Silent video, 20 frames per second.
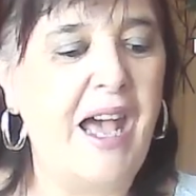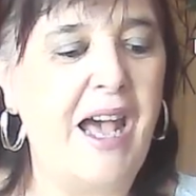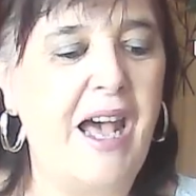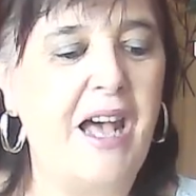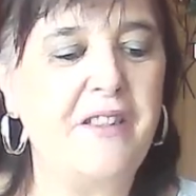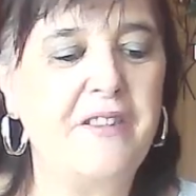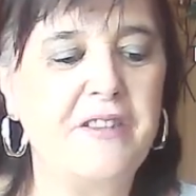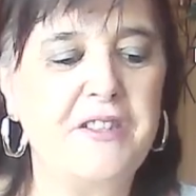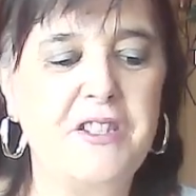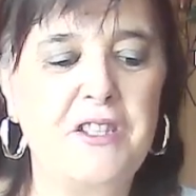
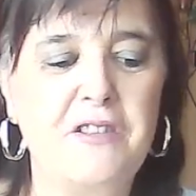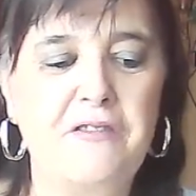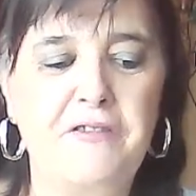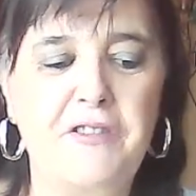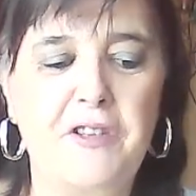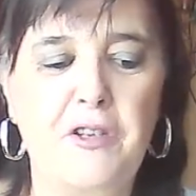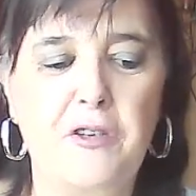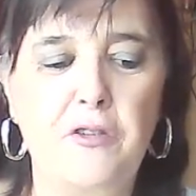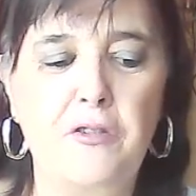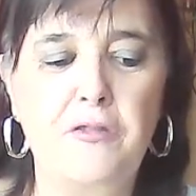Others of
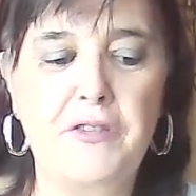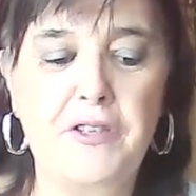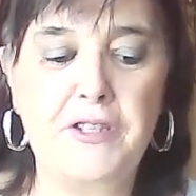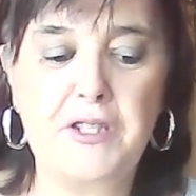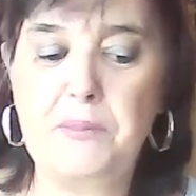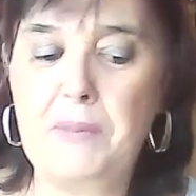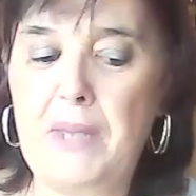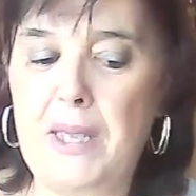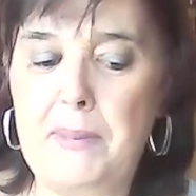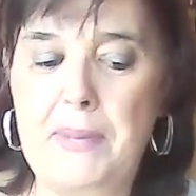you,
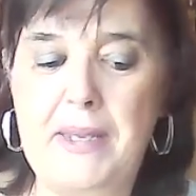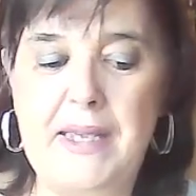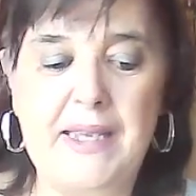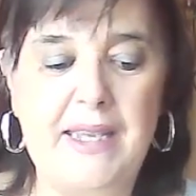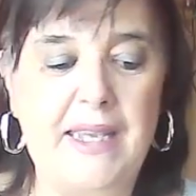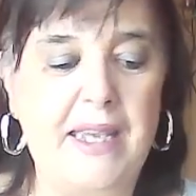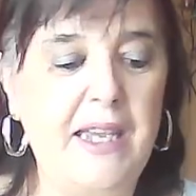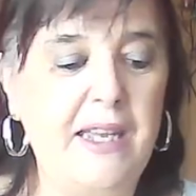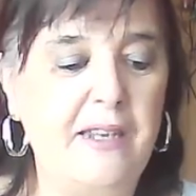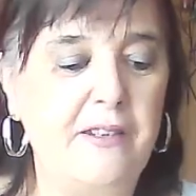this may be
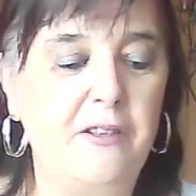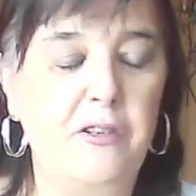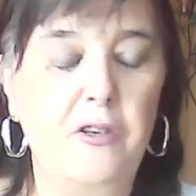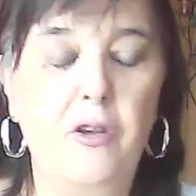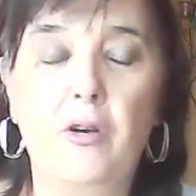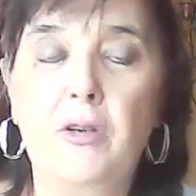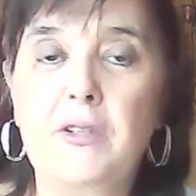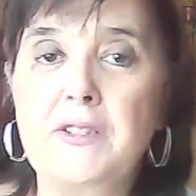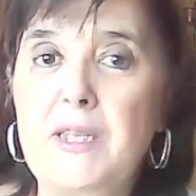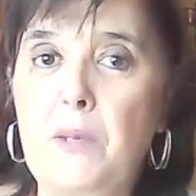again,
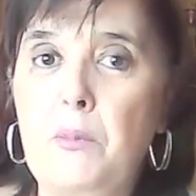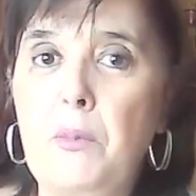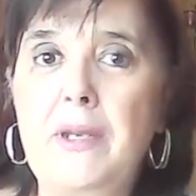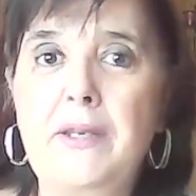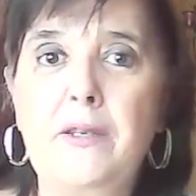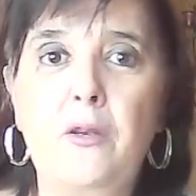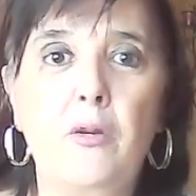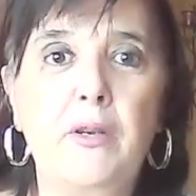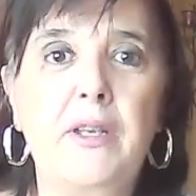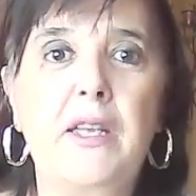not
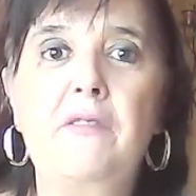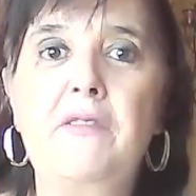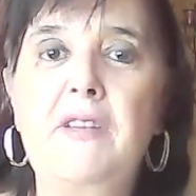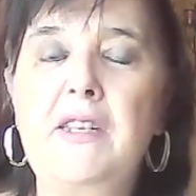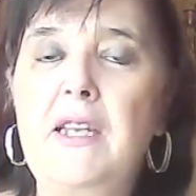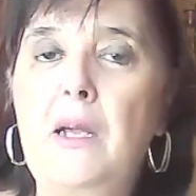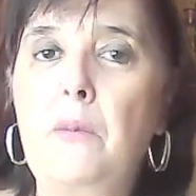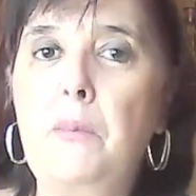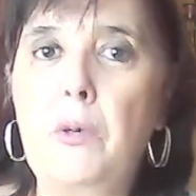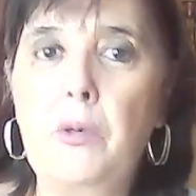someone not
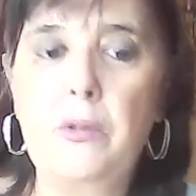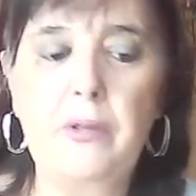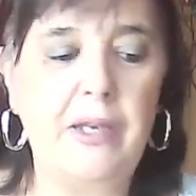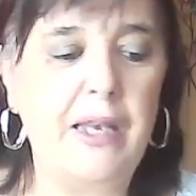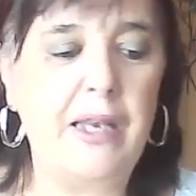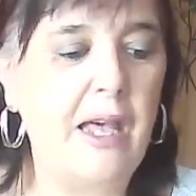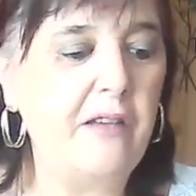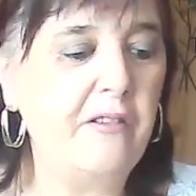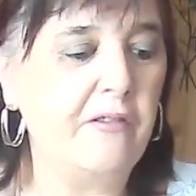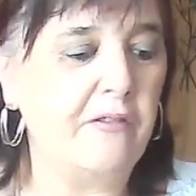giving up on
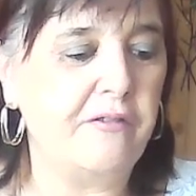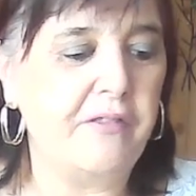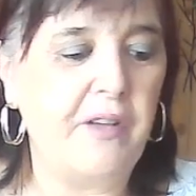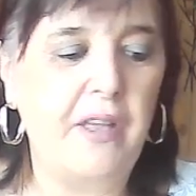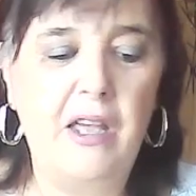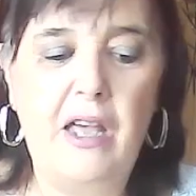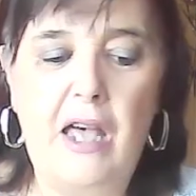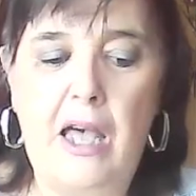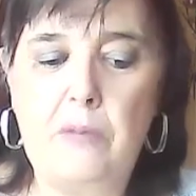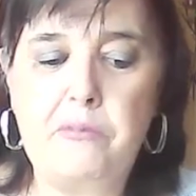love,
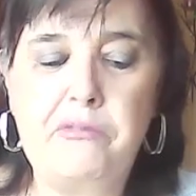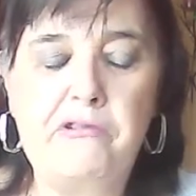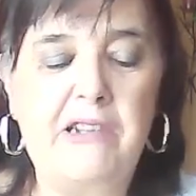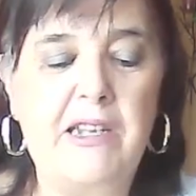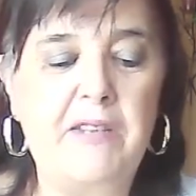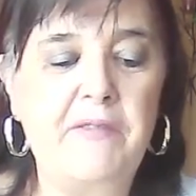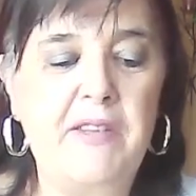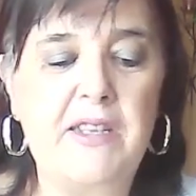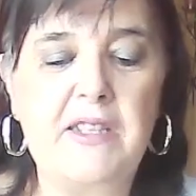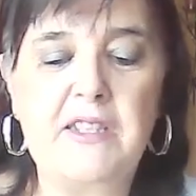a
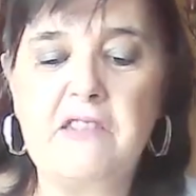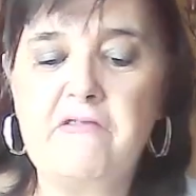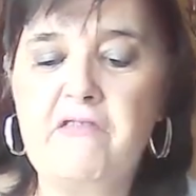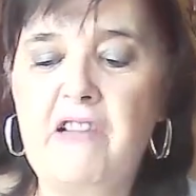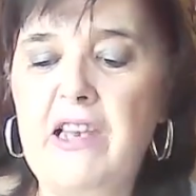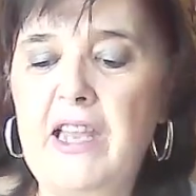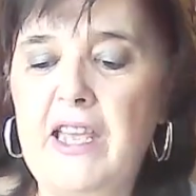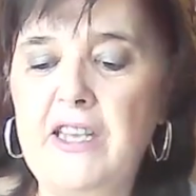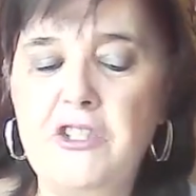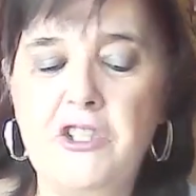previous
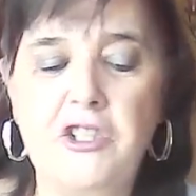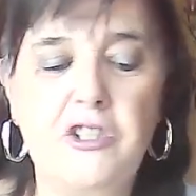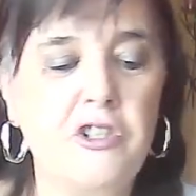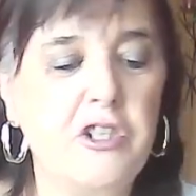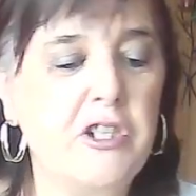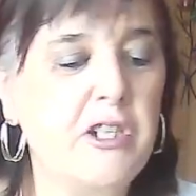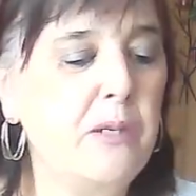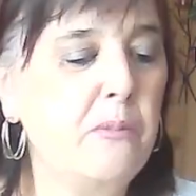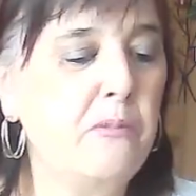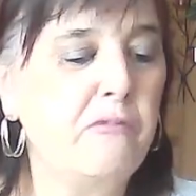
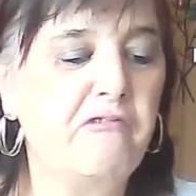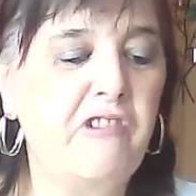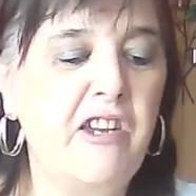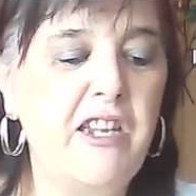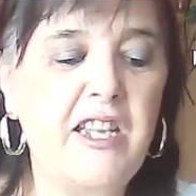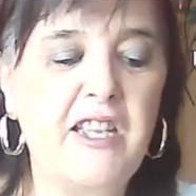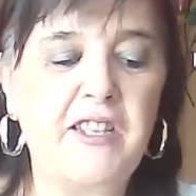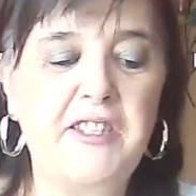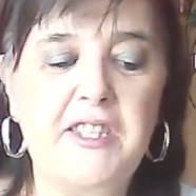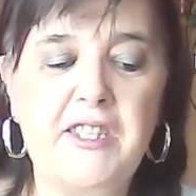relationship,
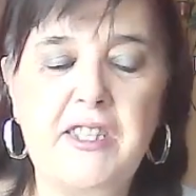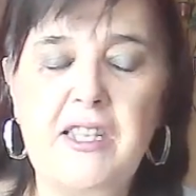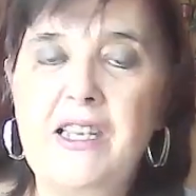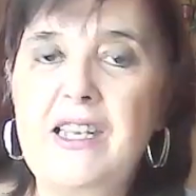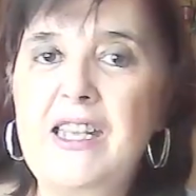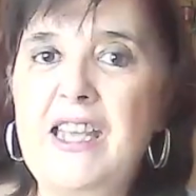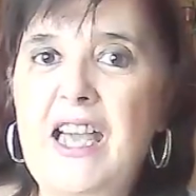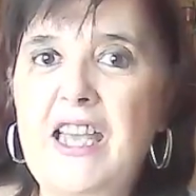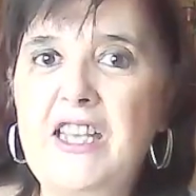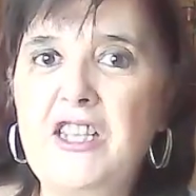
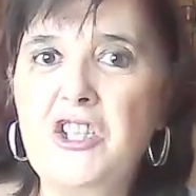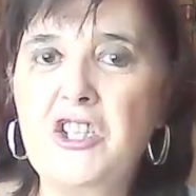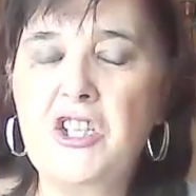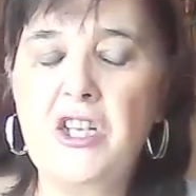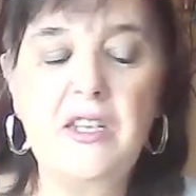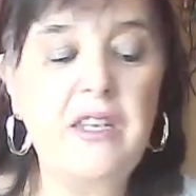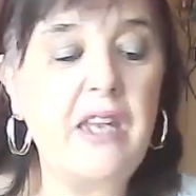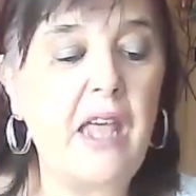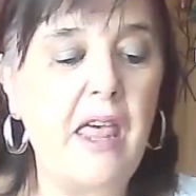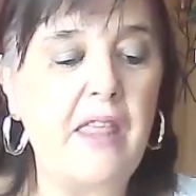
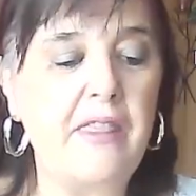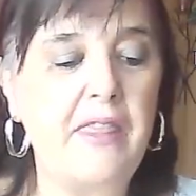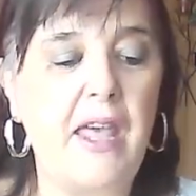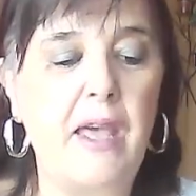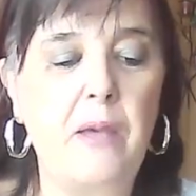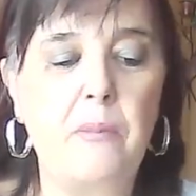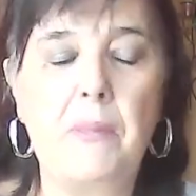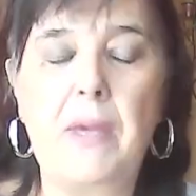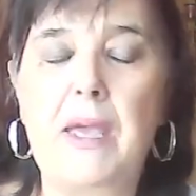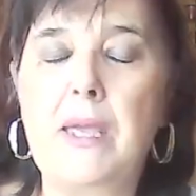reconciliation, and
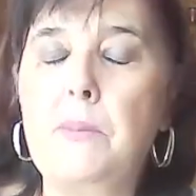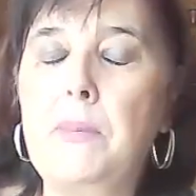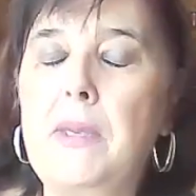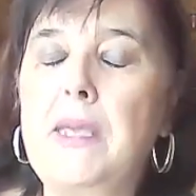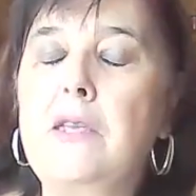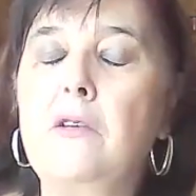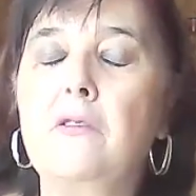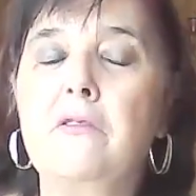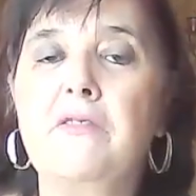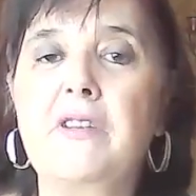that may be
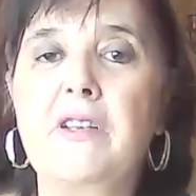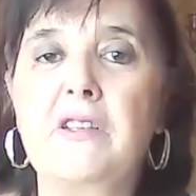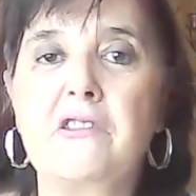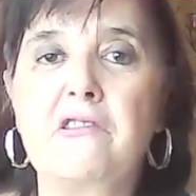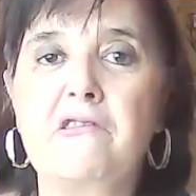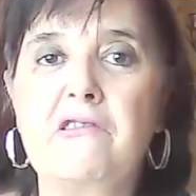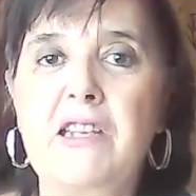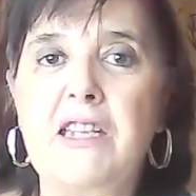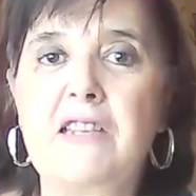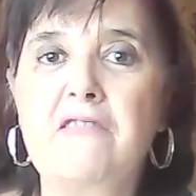your
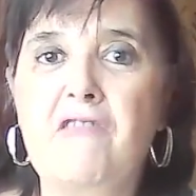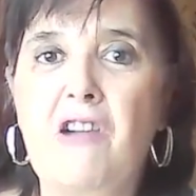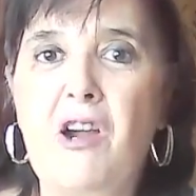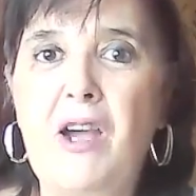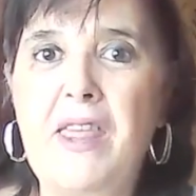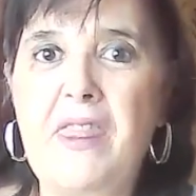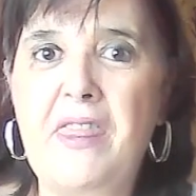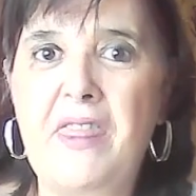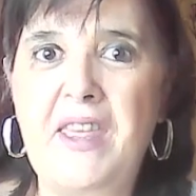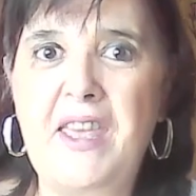victory
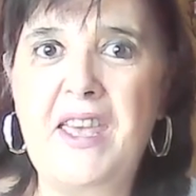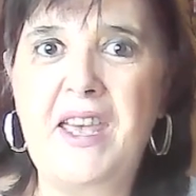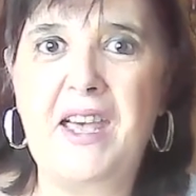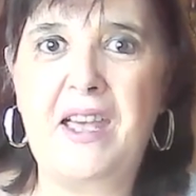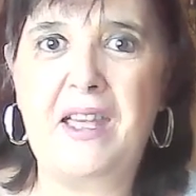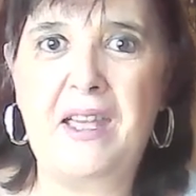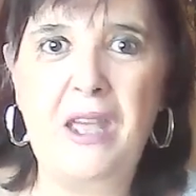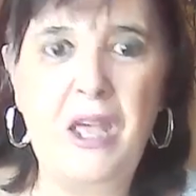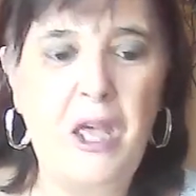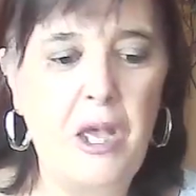right there.